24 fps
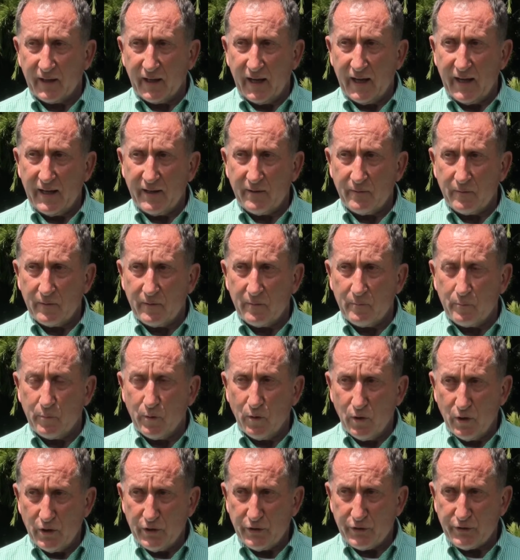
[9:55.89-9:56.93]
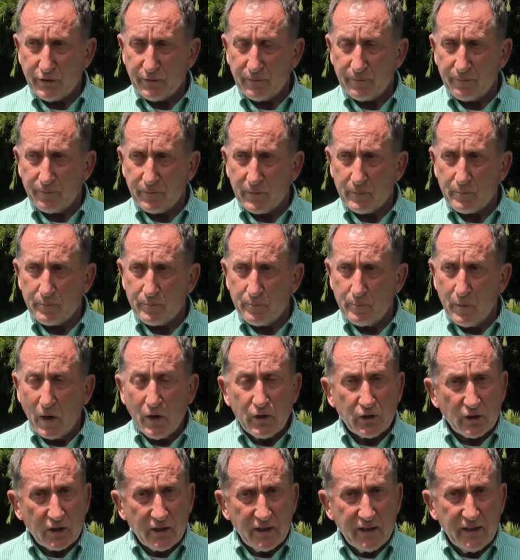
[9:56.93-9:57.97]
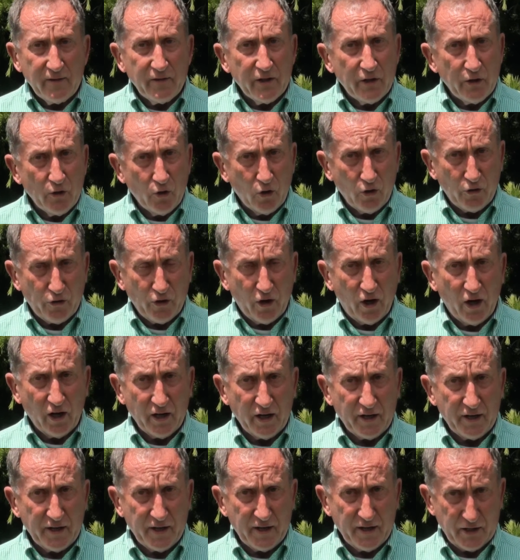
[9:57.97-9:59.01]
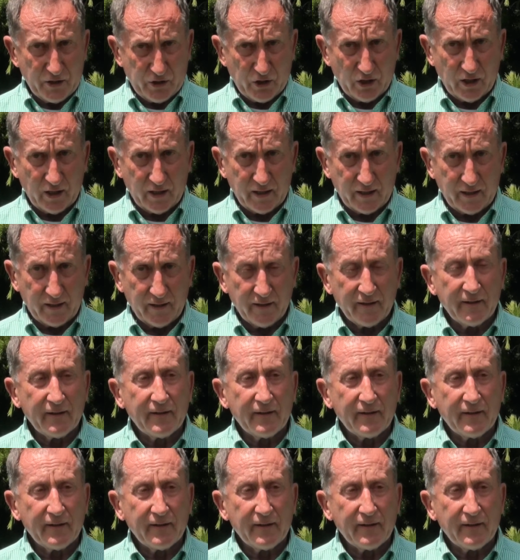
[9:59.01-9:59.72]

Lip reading: And boys mostly in the North Island initially,